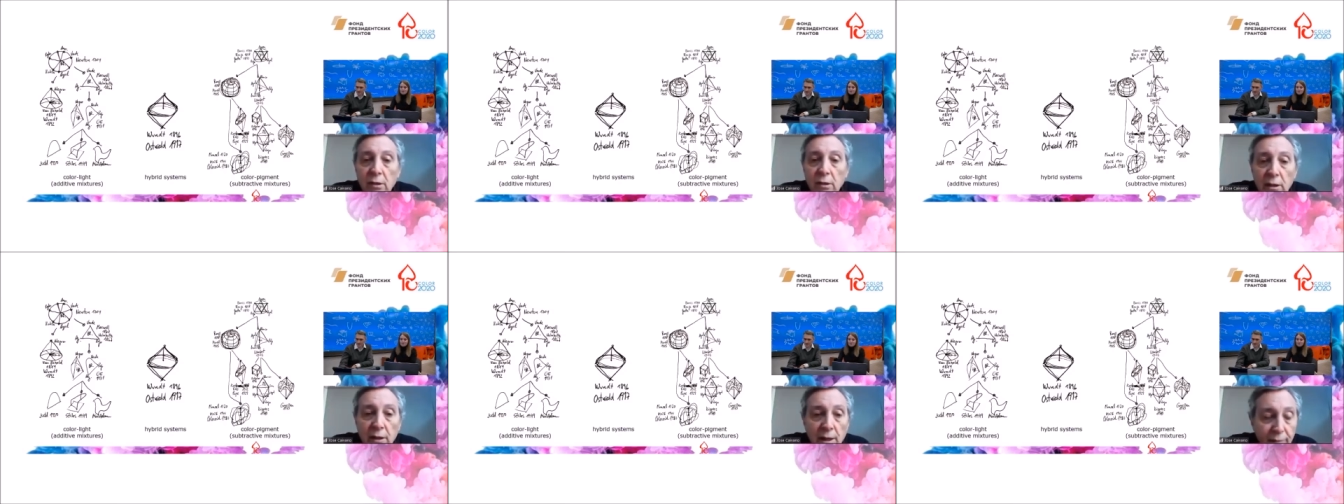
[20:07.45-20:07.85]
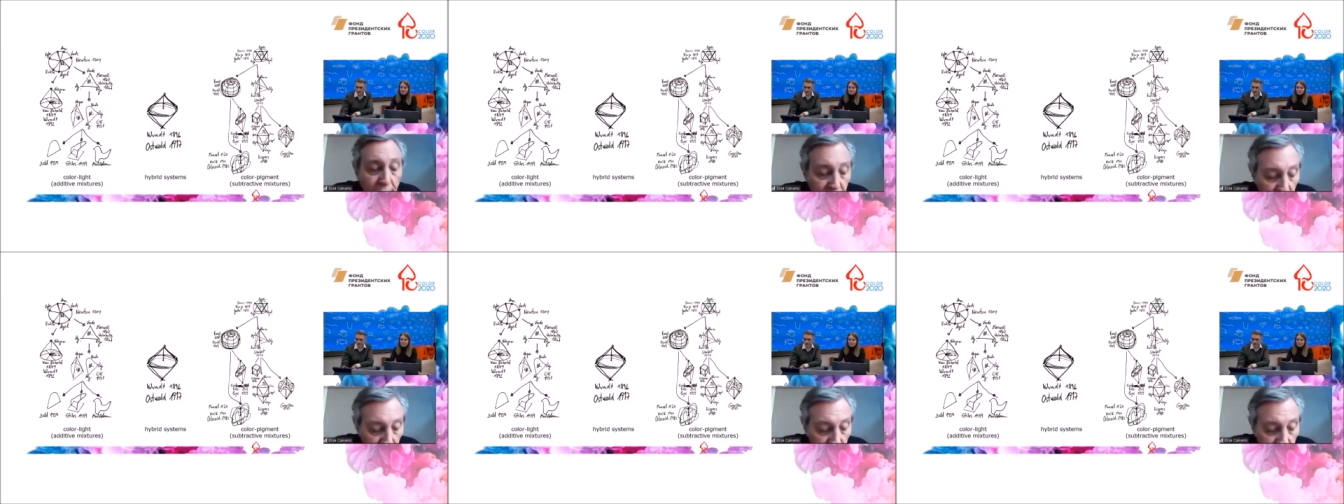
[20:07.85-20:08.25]

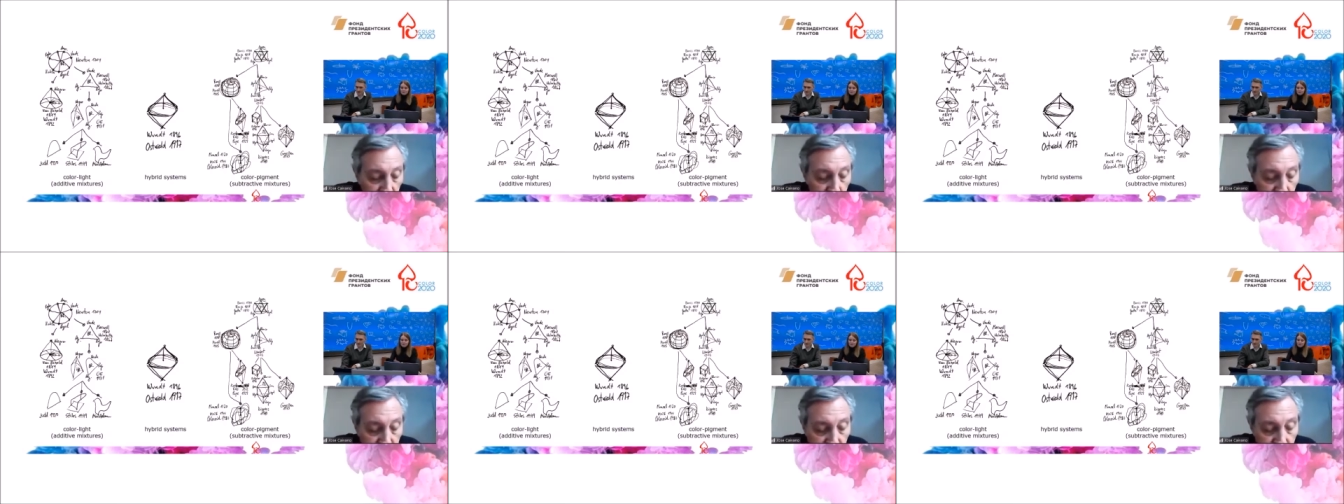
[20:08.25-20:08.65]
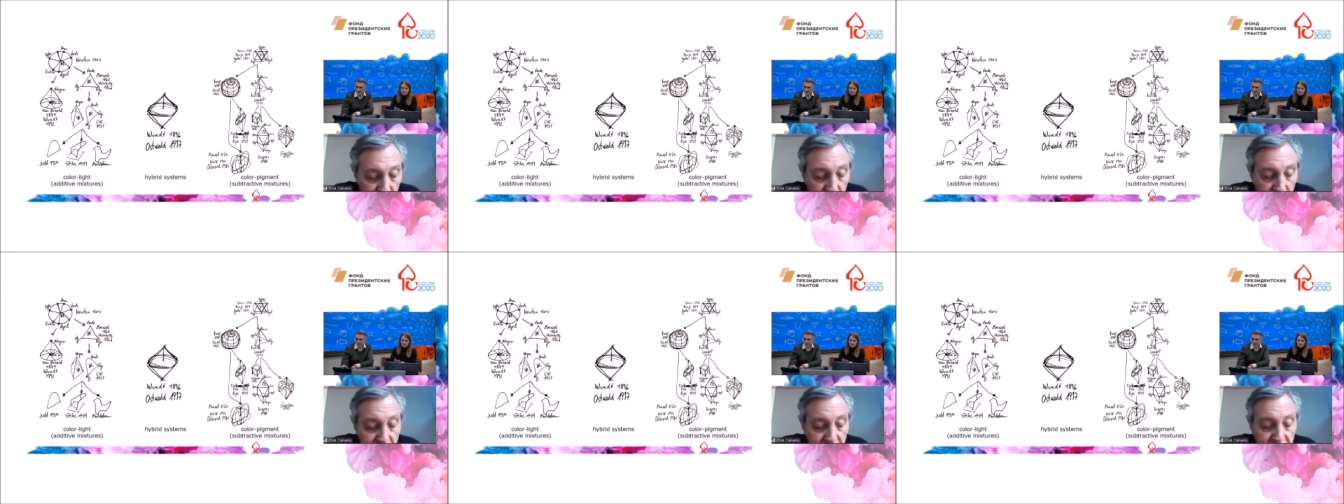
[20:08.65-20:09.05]
graphic industry,
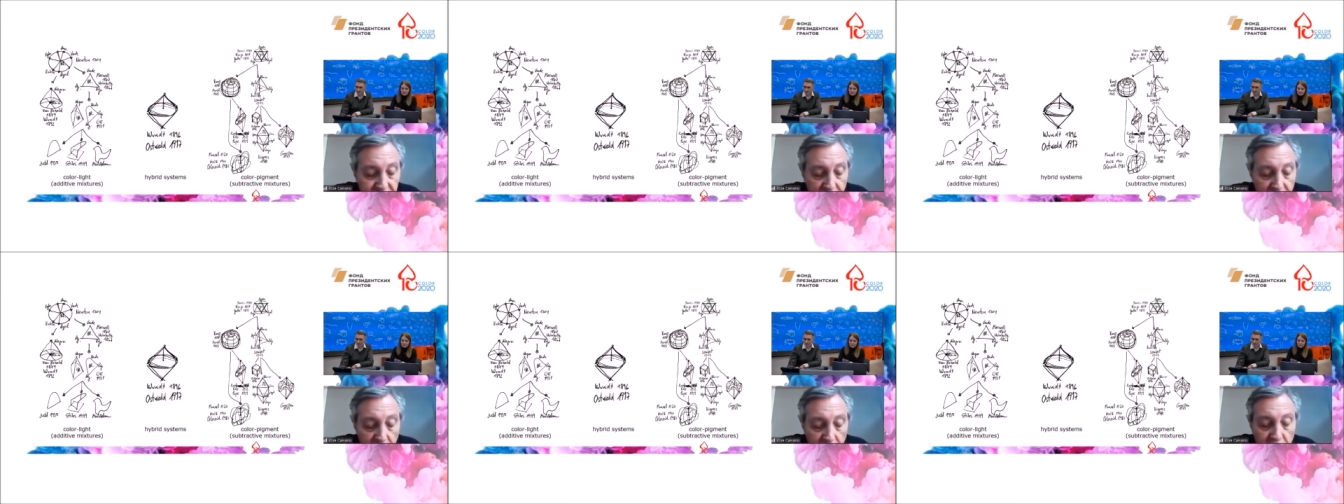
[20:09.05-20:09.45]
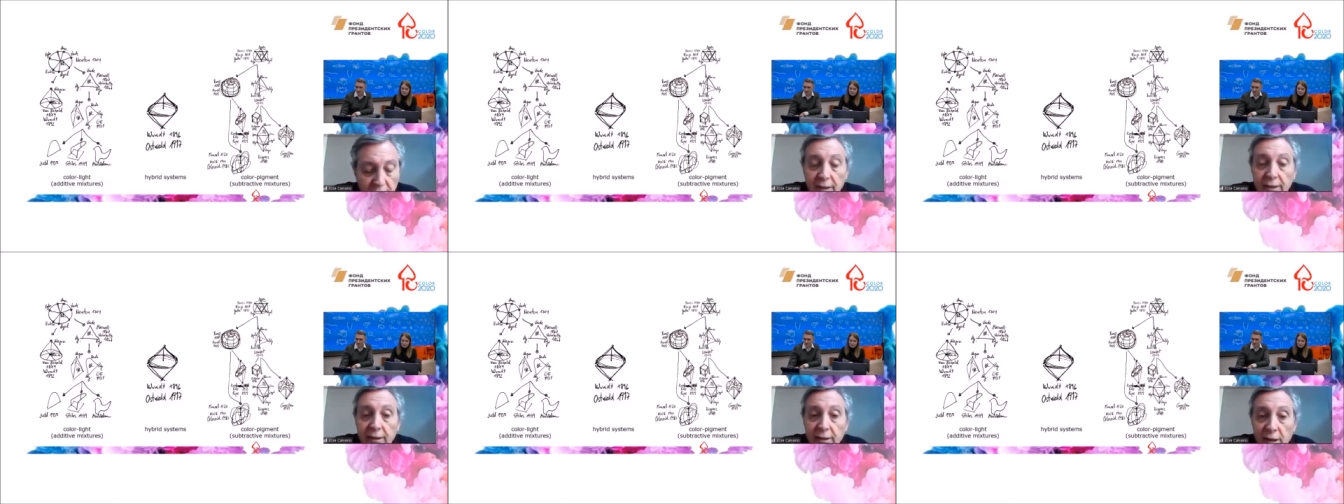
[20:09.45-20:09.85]
design,
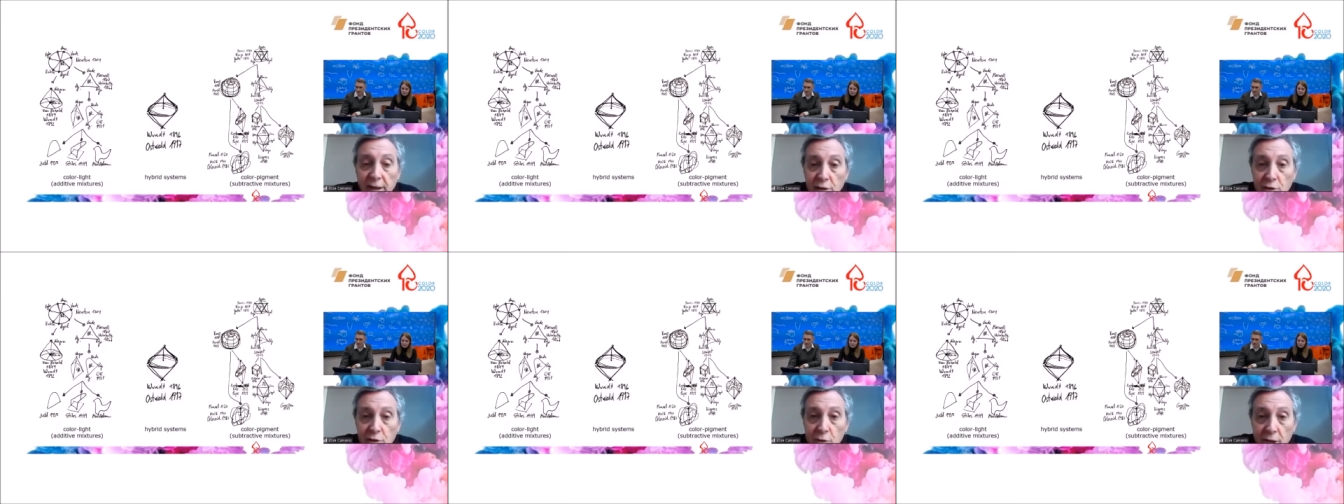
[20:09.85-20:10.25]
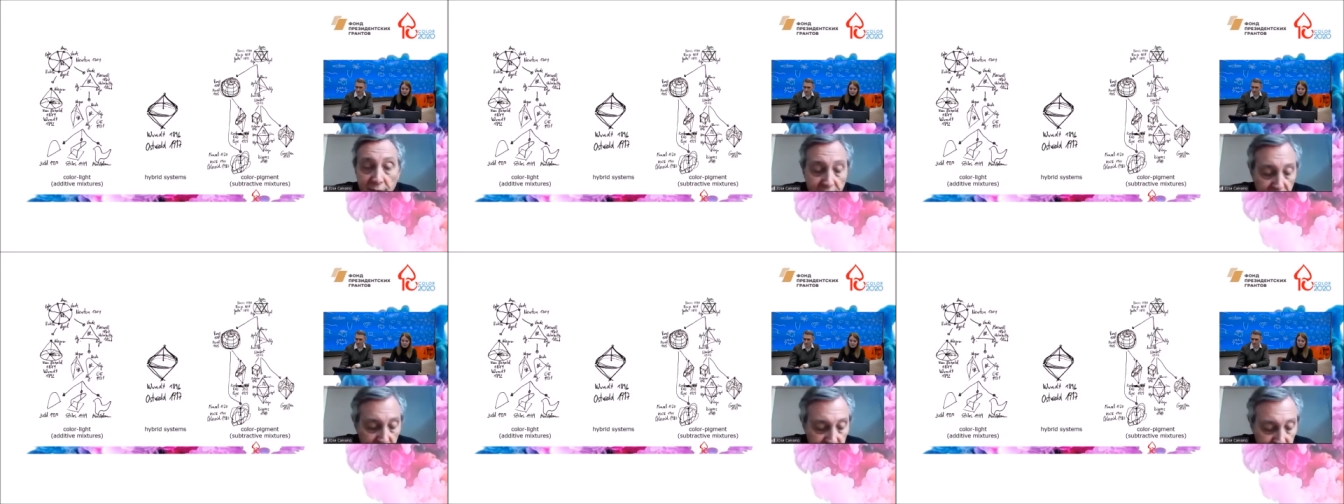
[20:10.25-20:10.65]
architecture,
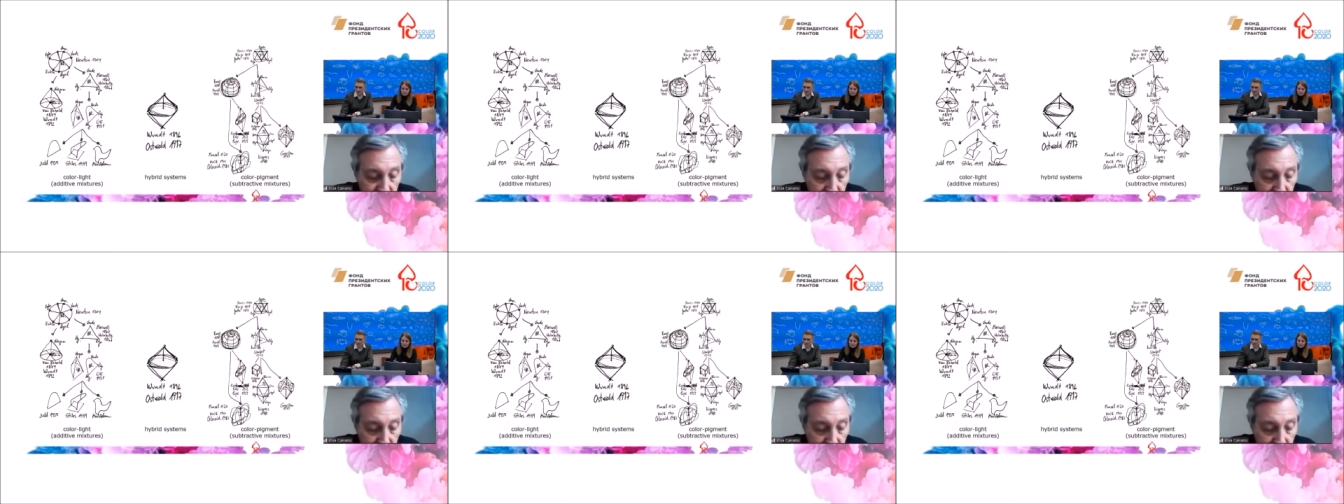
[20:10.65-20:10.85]
etc.